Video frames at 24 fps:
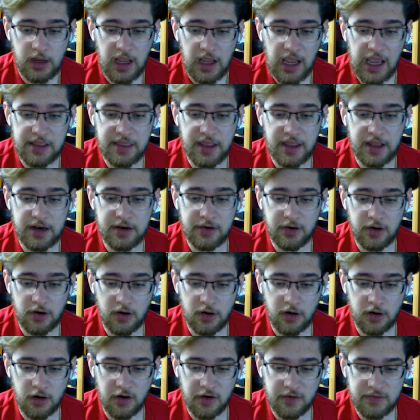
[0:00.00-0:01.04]
And then
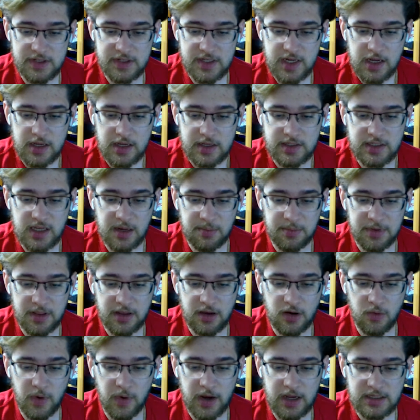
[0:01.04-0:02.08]
nerves. Some of the
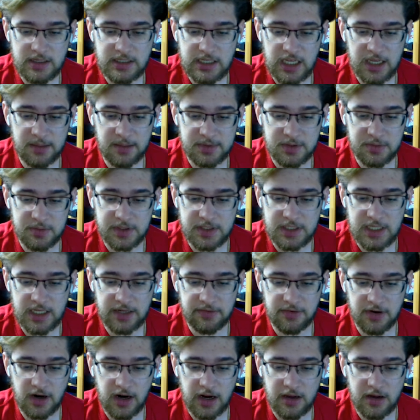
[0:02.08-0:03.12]
away team's
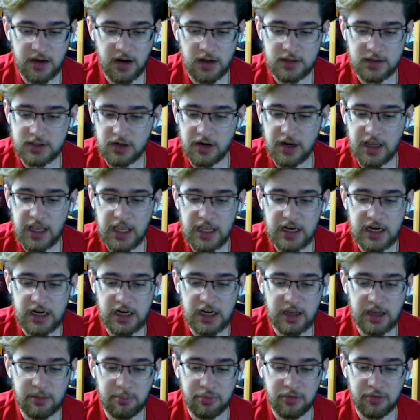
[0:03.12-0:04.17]
receiver icons are hidden
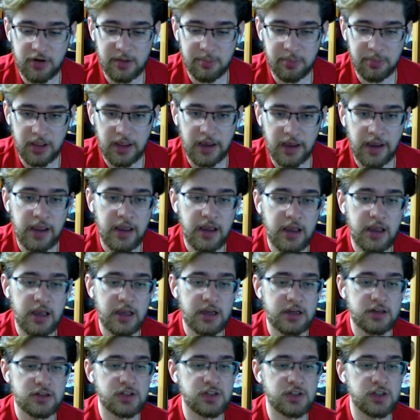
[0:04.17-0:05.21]
in pre-play.
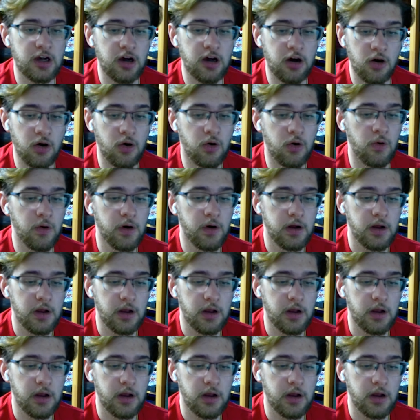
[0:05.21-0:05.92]
So